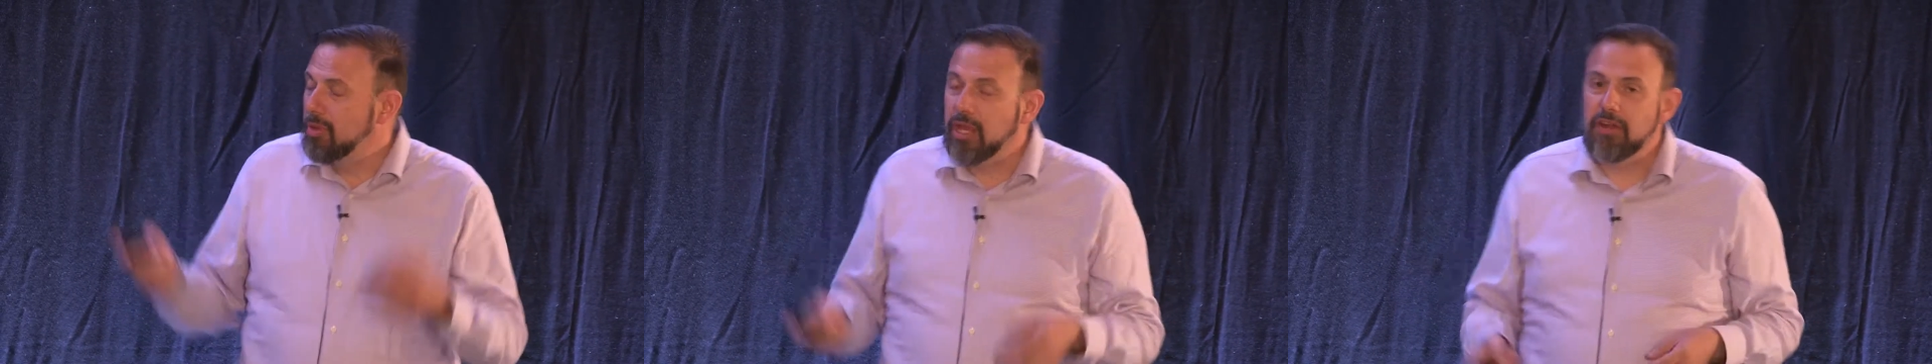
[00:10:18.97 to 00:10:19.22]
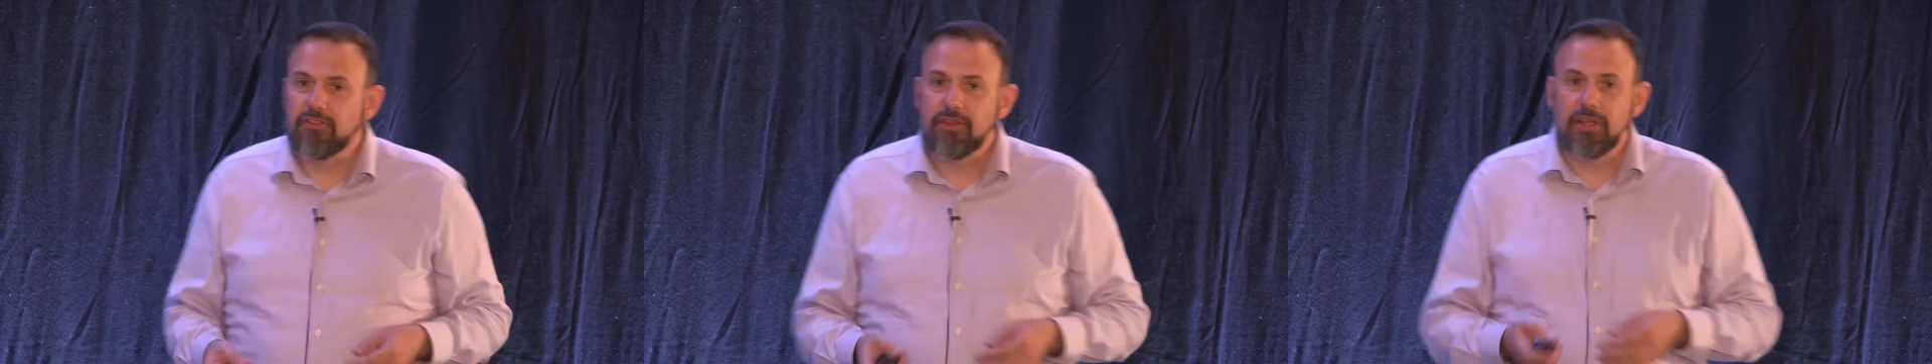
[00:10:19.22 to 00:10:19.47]

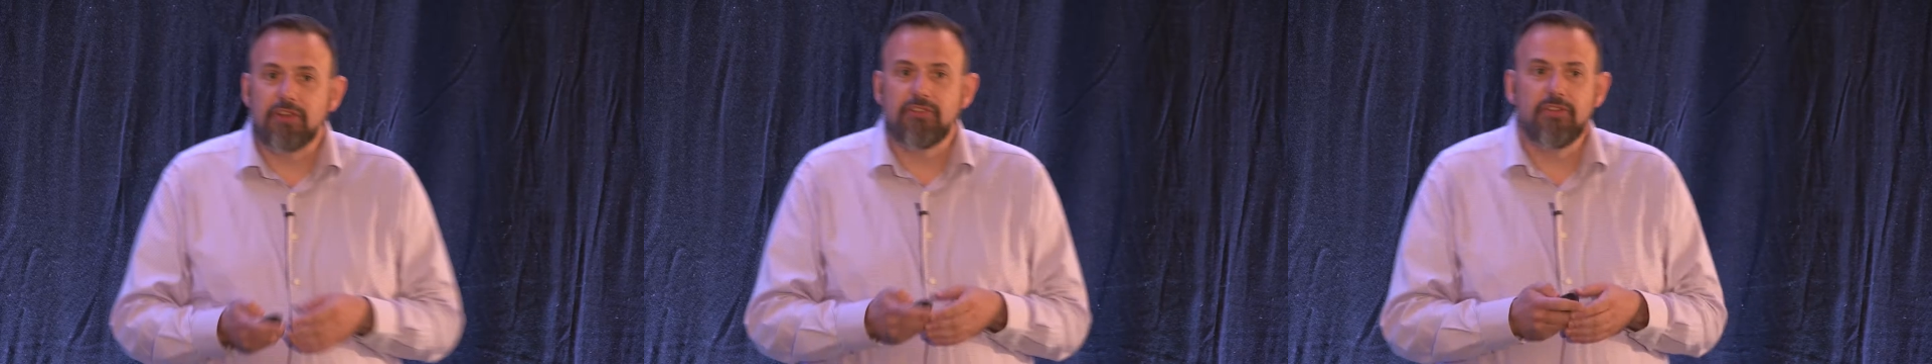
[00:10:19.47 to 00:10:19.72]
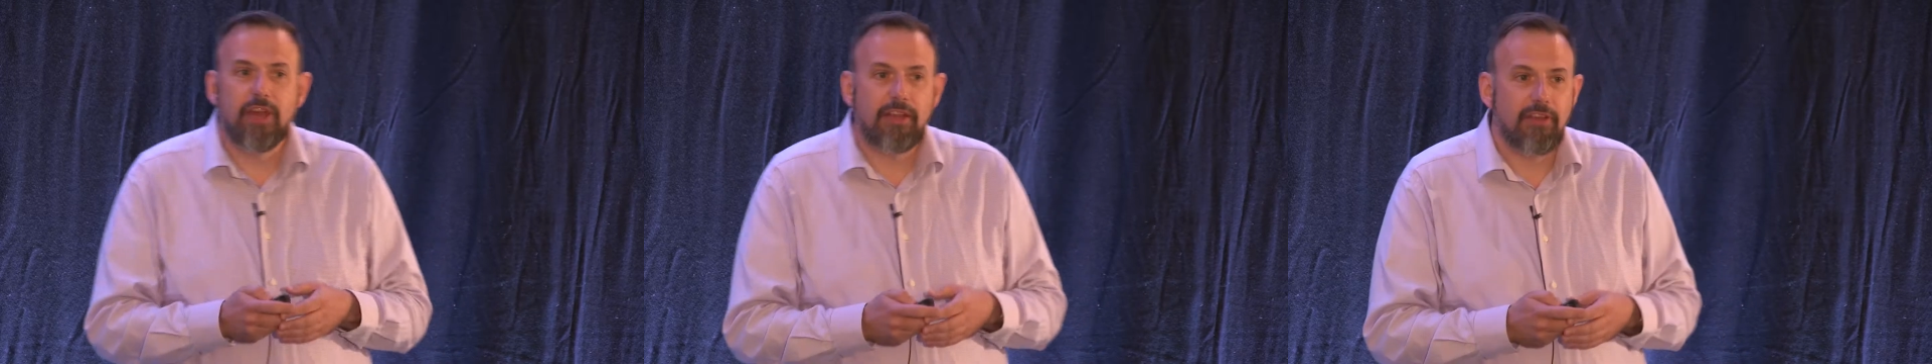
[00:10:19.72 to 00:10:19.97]
here's
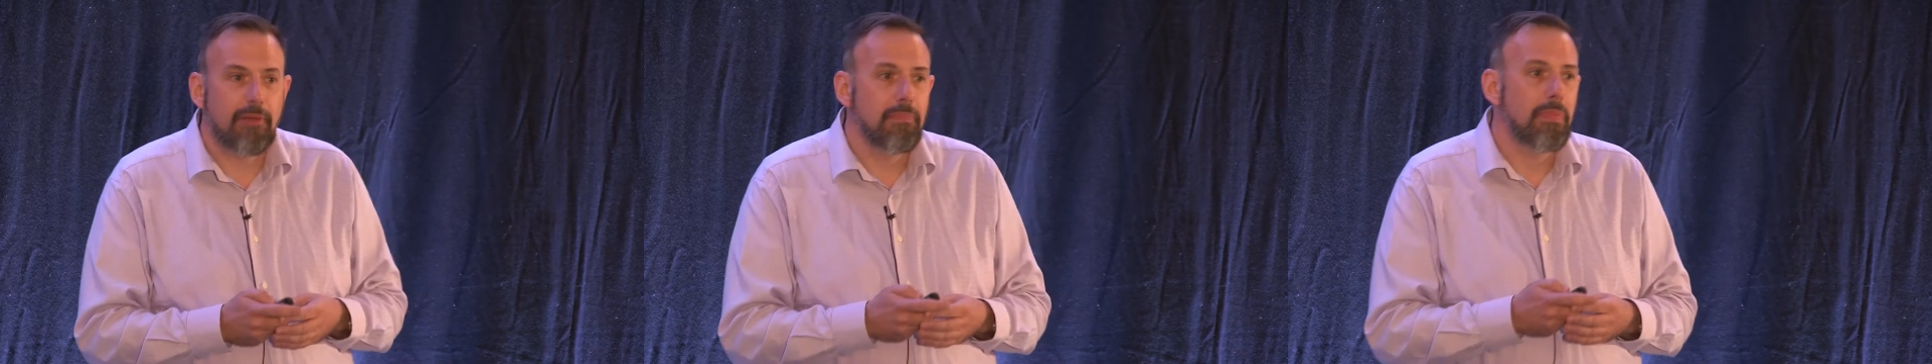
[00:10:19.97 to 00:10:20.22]
the data.